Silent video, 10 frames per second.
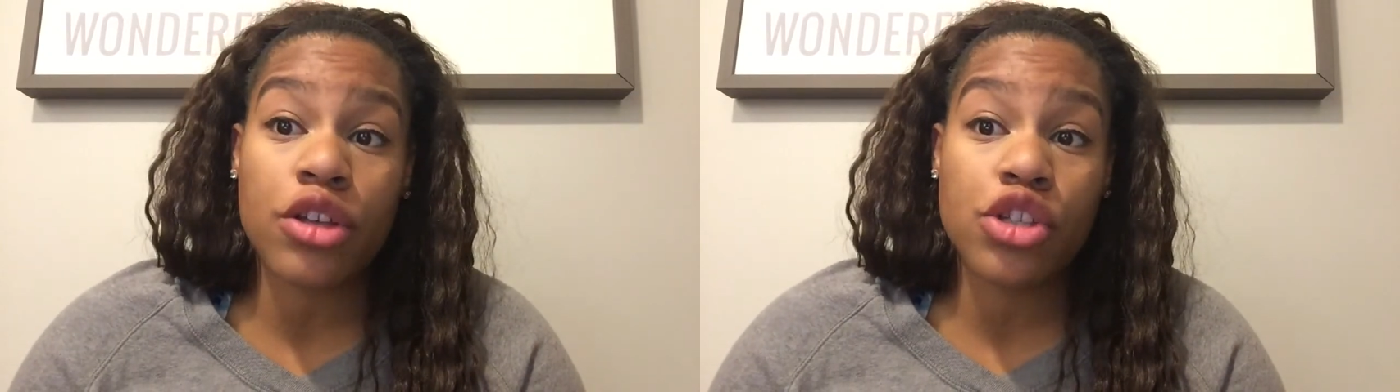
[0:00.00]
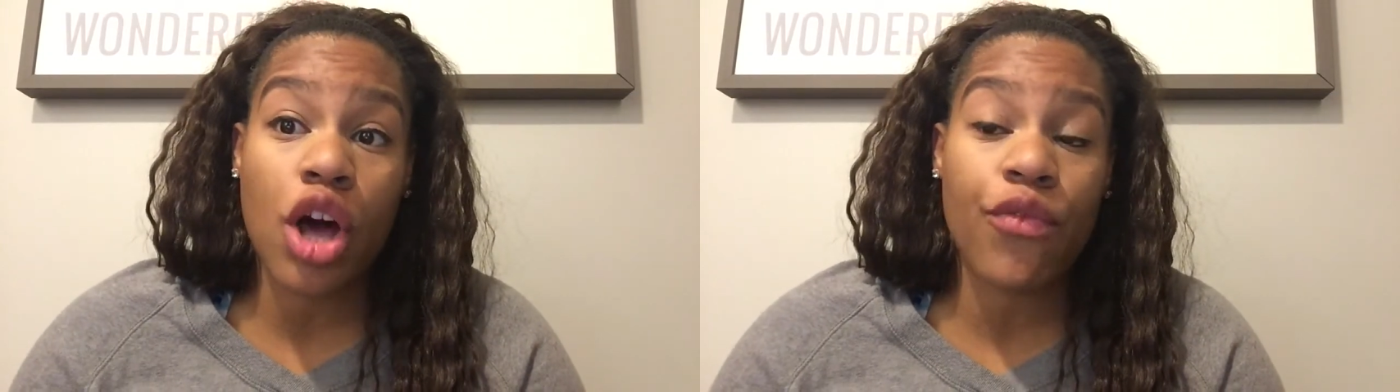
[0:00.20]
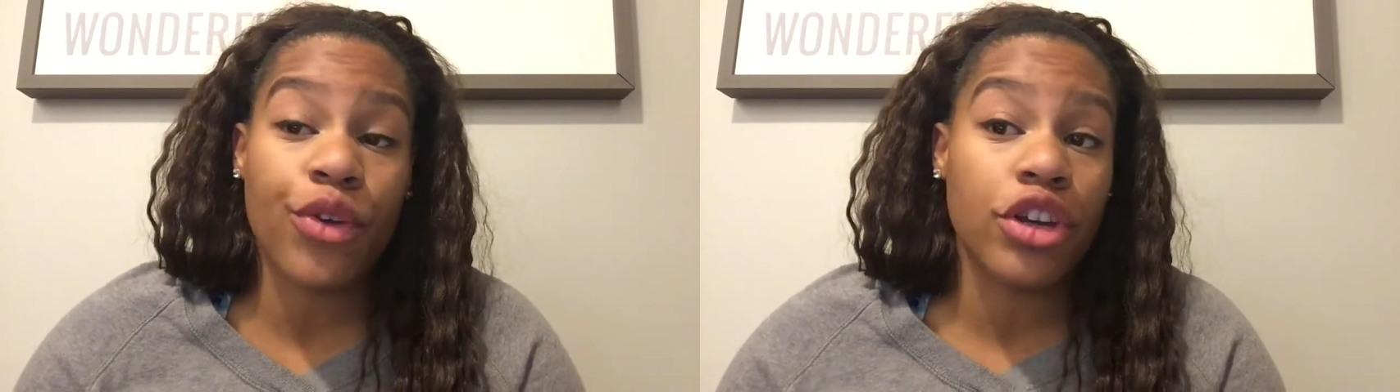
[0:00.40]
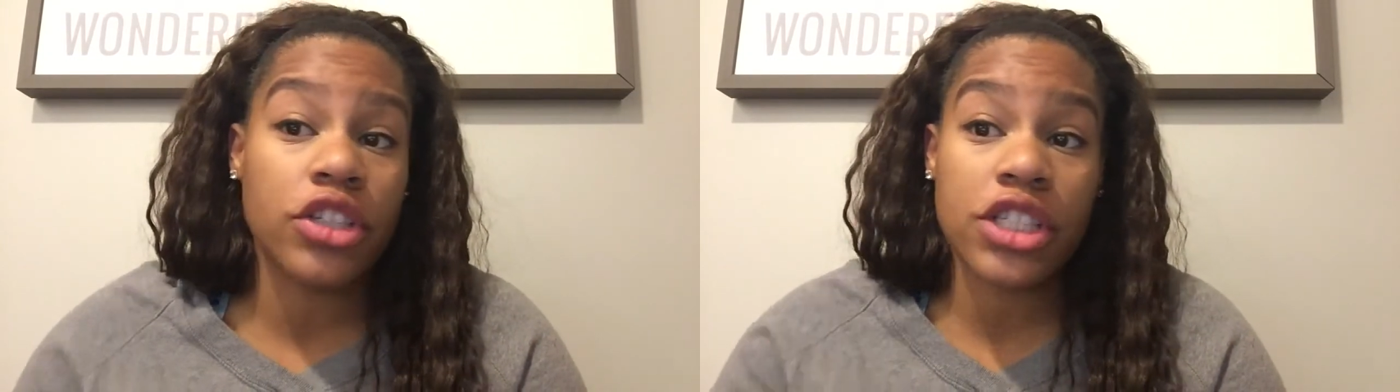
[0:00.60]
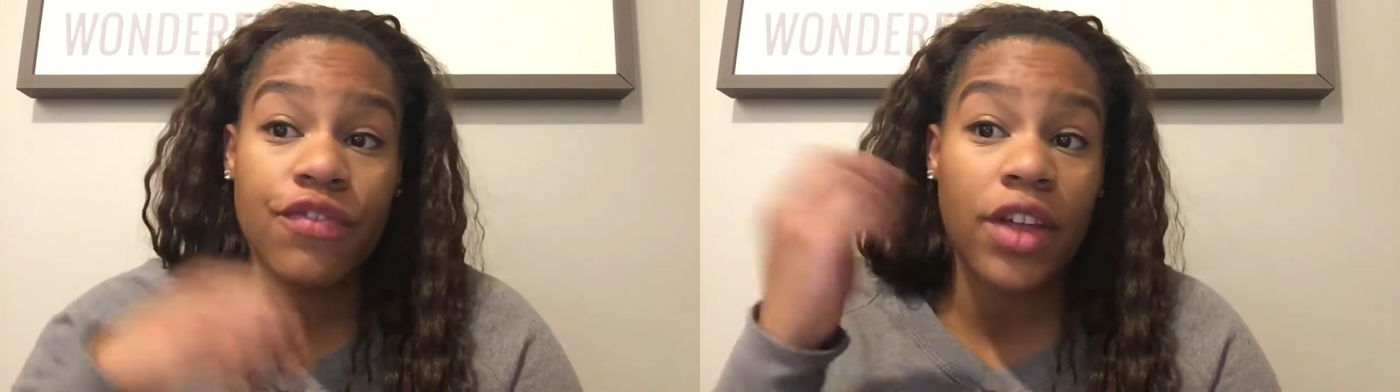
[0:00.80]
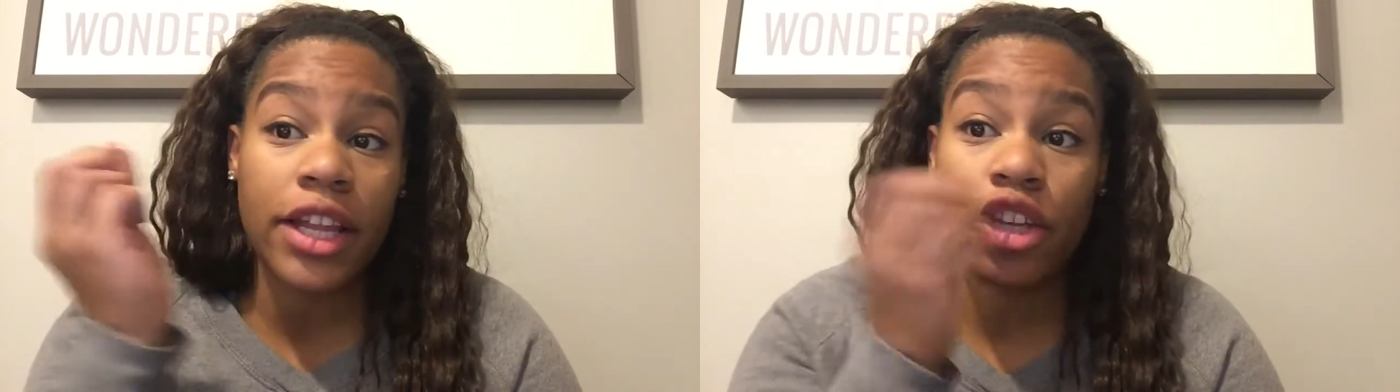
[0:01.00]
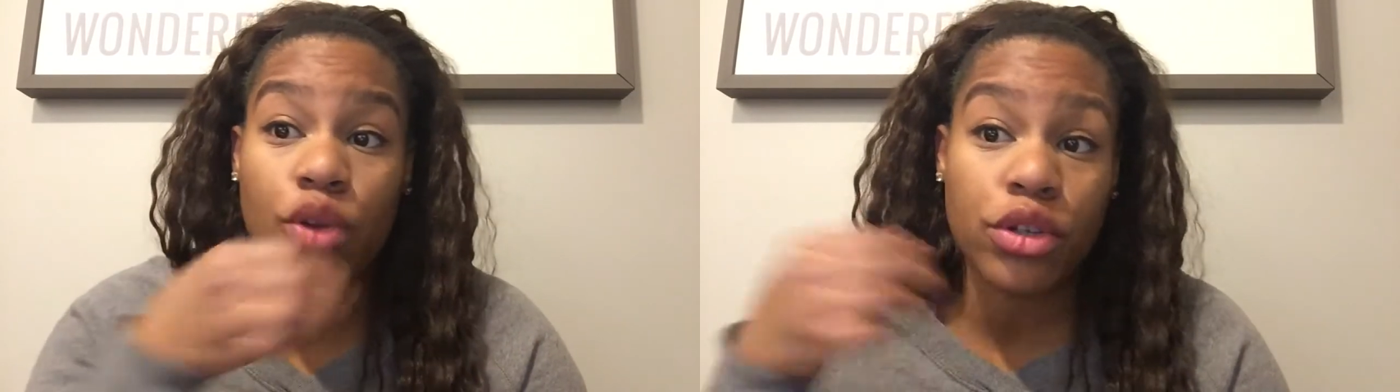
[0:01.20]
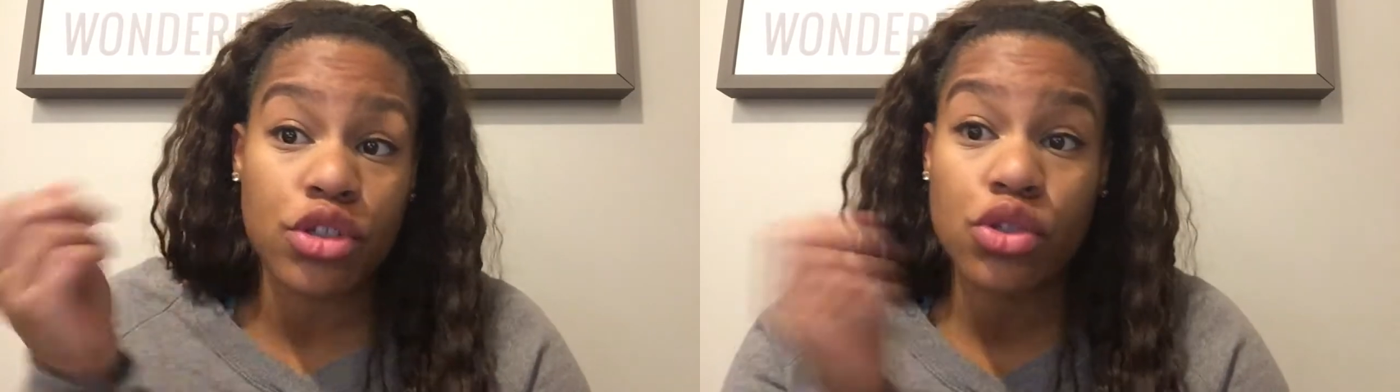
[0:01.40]
soft where you just felt like
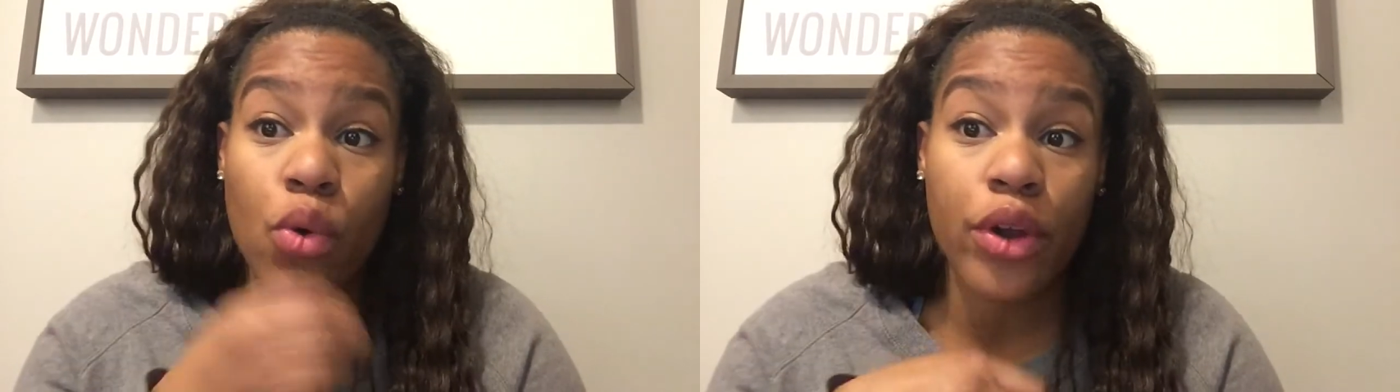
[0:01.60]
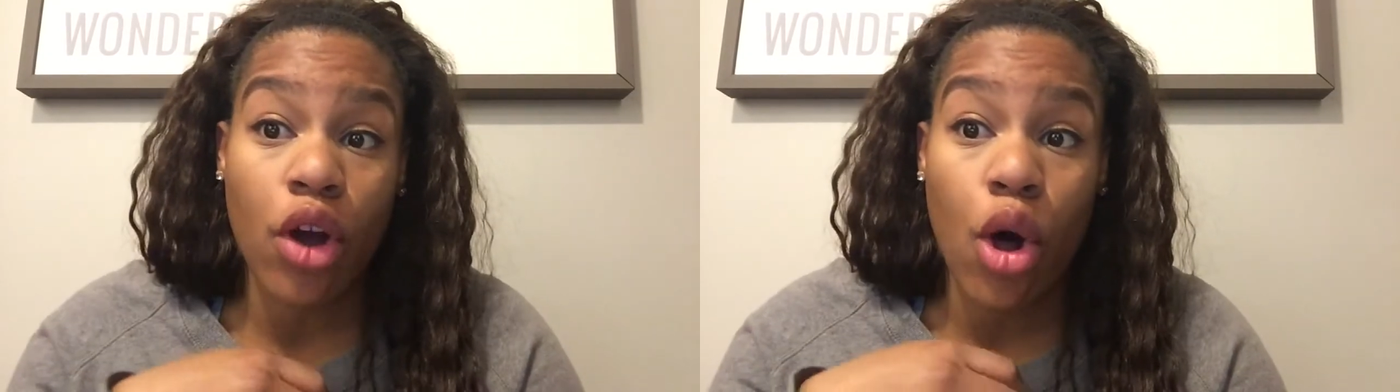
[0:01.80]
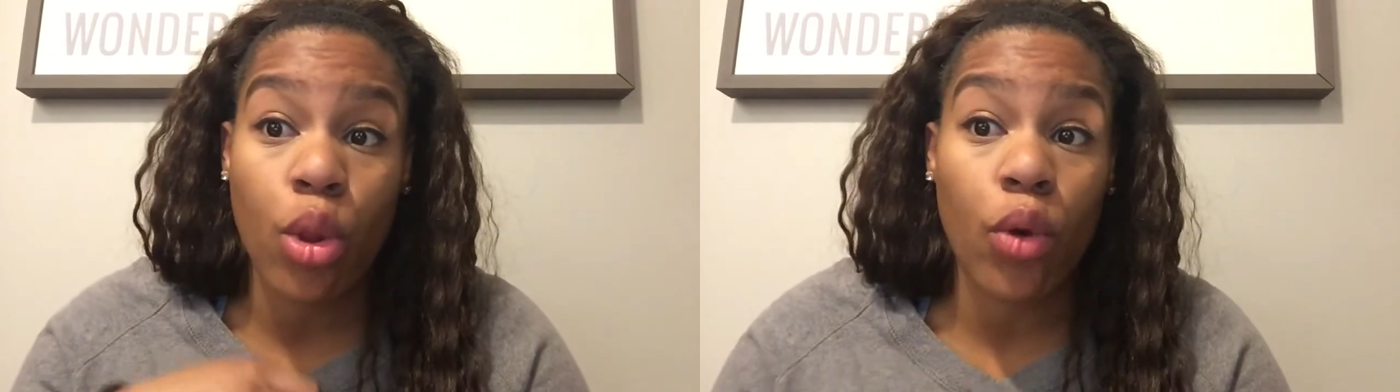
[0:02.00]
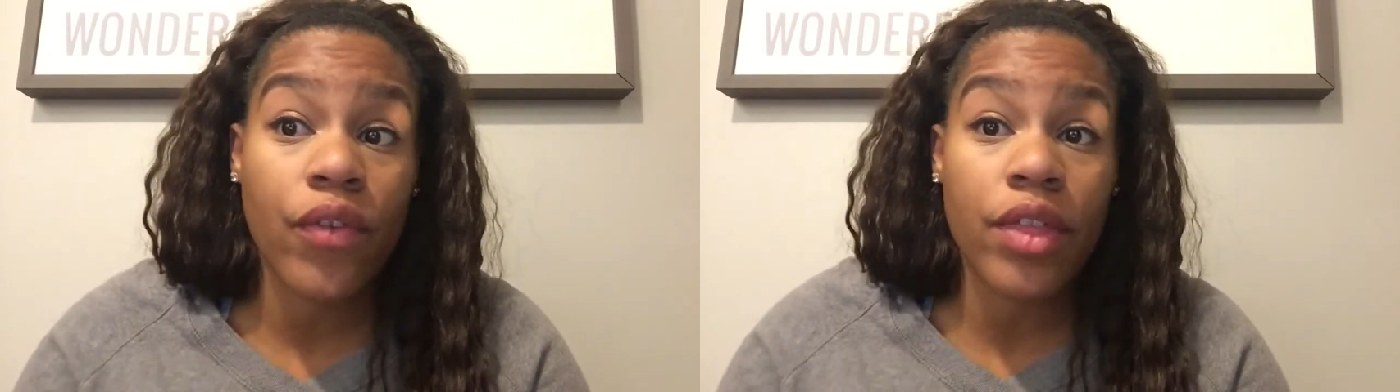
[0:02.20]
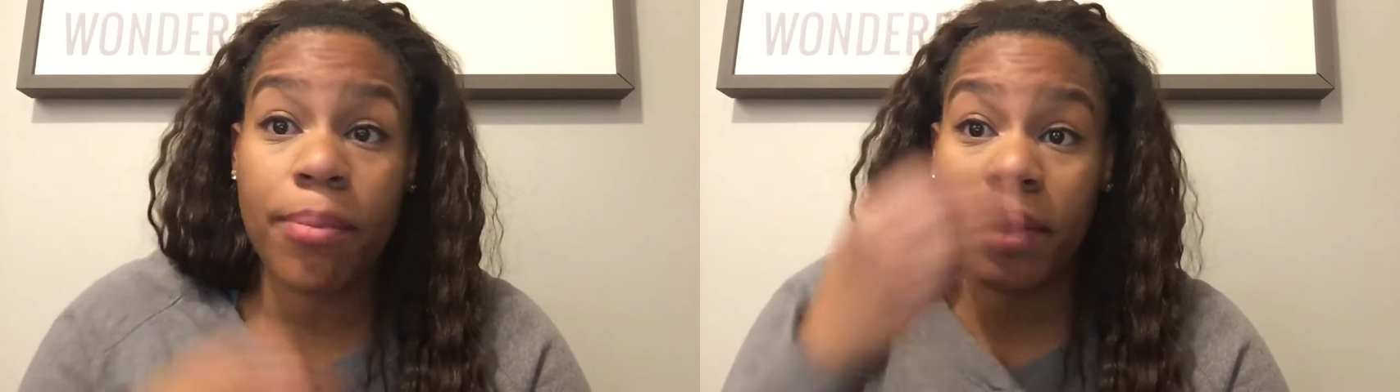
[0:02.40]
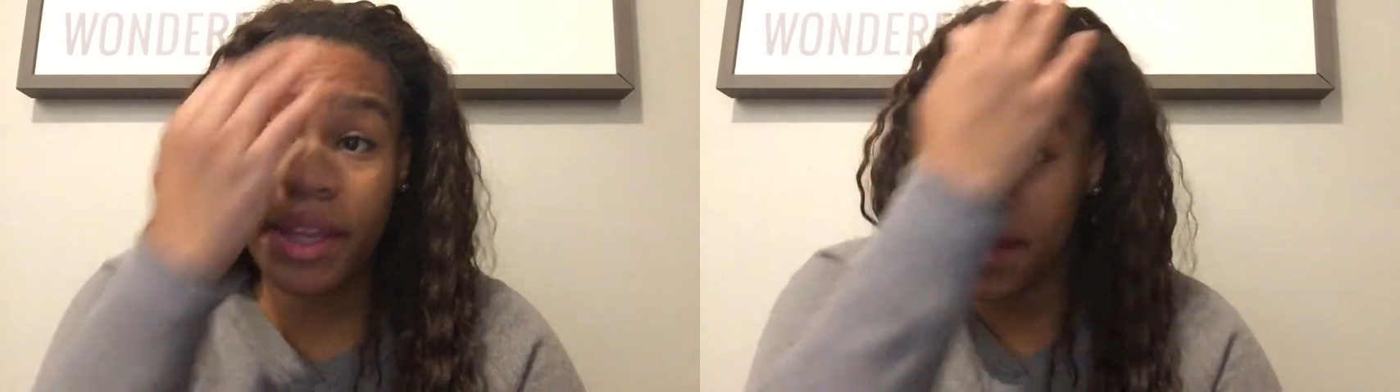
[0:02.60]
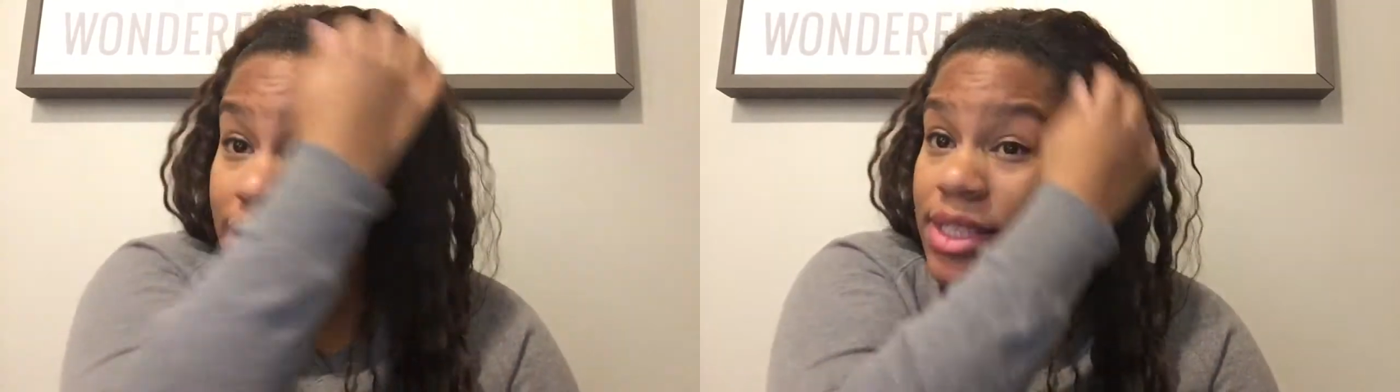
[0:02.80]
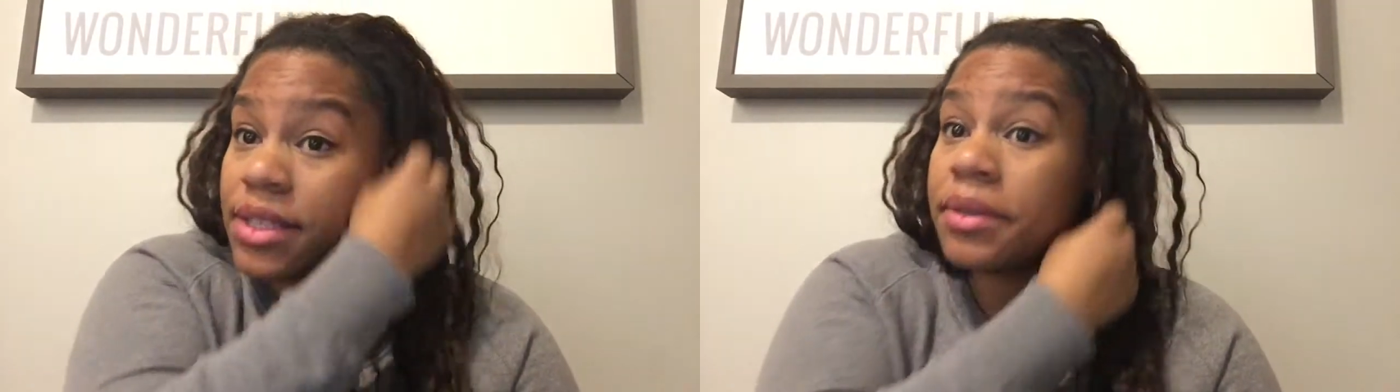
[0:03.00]
you're just going all over the
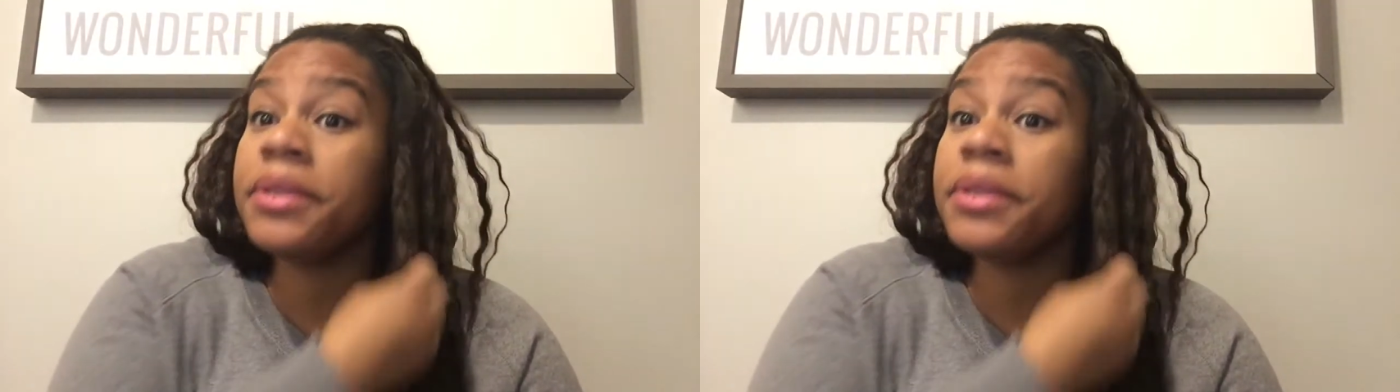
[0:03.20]
place.